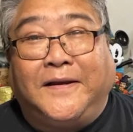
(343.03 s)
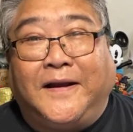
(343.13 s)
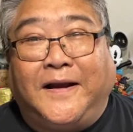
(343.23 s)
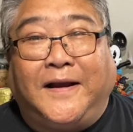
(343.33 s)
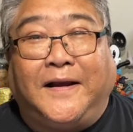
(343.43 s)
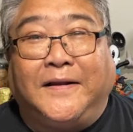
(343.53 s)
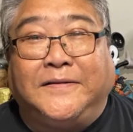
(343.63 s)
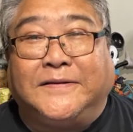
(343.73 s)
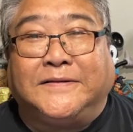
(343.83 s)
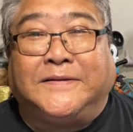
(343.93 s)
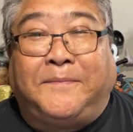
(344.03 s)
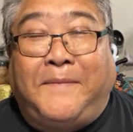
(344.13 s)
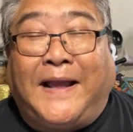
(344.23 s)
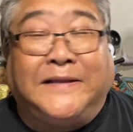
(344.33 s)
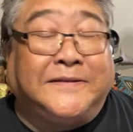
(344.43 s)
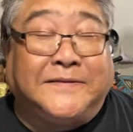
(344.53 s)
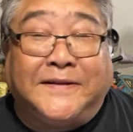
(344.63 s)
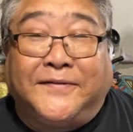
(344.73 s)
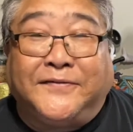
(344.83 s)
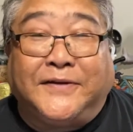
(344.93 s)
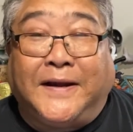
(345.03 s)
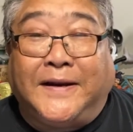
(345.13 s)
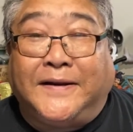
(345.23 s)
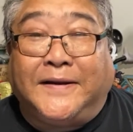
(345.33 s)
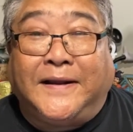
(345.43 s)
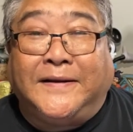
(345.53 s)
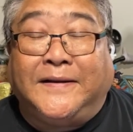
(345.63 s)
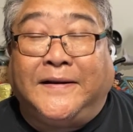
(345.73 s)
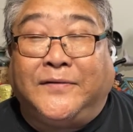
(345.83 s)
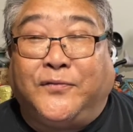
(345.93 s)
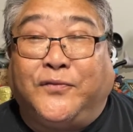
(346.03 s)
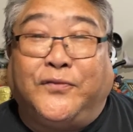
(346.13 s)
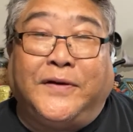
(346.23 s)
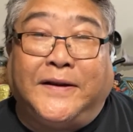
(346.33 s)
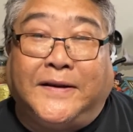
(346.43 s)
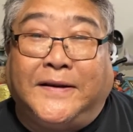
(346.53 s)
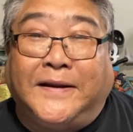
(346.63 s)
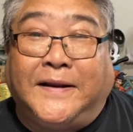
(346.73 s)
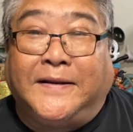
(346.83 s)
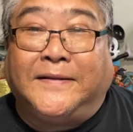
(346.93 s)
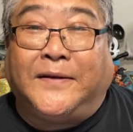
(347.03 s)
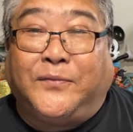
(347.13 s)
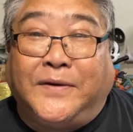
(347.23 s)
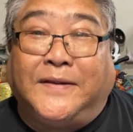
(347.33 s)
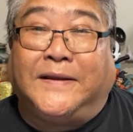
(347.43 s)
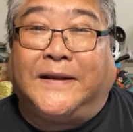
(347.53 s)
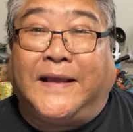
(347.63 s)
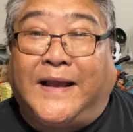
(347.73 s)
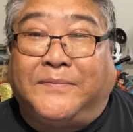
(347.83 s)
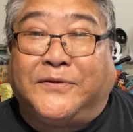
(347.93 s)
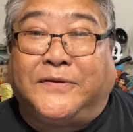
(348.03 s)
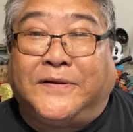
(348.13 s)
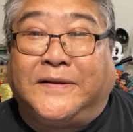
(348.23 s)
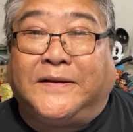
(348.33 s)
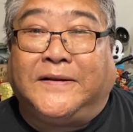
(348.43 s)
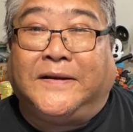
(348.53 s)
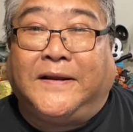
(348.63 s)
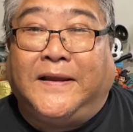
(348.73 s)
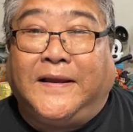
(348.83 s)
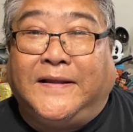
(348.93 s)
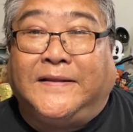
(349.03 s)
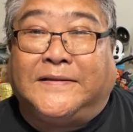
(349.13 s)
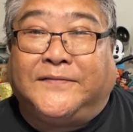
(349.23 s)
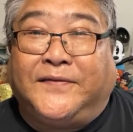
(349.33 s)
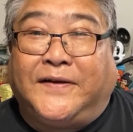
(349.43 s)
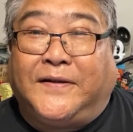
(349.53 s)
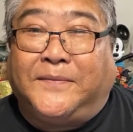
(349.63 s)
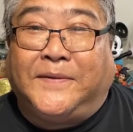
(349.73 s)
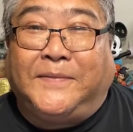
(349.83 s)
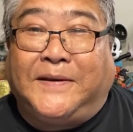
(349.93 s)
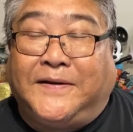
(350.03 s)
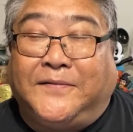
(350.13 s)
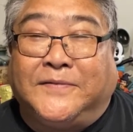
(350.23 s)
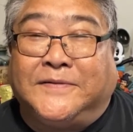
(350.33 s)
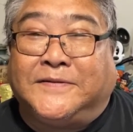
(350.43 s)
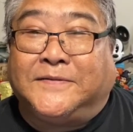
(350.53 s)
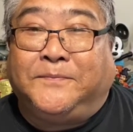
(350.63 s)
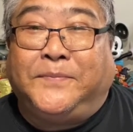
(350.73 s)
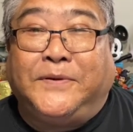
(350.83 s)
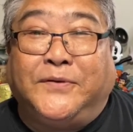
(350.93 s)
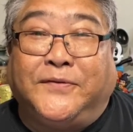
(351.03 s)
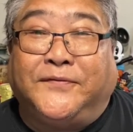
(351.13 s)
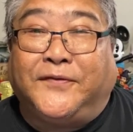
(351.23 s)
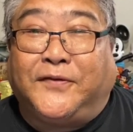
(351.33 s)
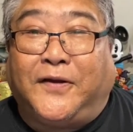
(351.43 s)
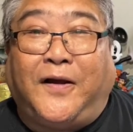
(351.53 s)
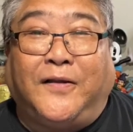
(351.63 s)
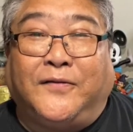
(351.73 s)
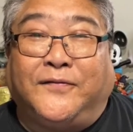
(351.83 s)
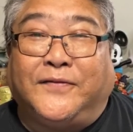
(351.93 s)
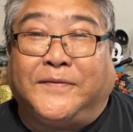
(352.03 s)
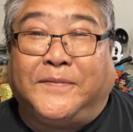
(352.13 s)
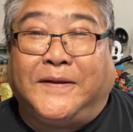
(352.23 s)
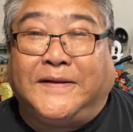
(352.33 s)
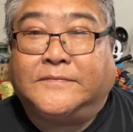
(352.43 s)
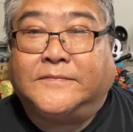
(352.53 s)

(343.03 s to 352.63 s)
Uh, just the majesty of China, and it really, they really captured it in this film. I mean, it was just beautiful all over the place.